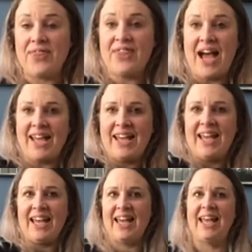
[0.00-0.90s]
That
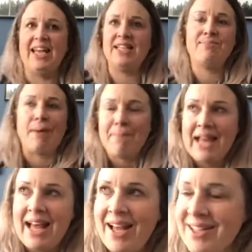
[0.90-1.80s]
is my
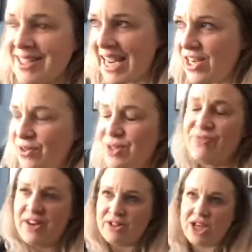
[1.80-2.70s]
plan, to take lots of
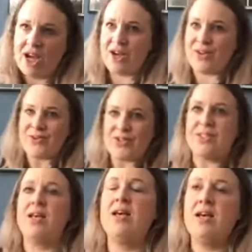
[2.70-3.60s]

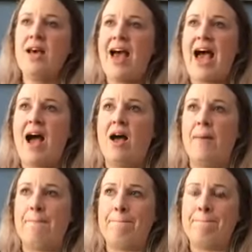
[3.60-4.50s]
photos.
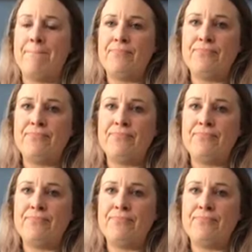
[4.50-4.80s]
To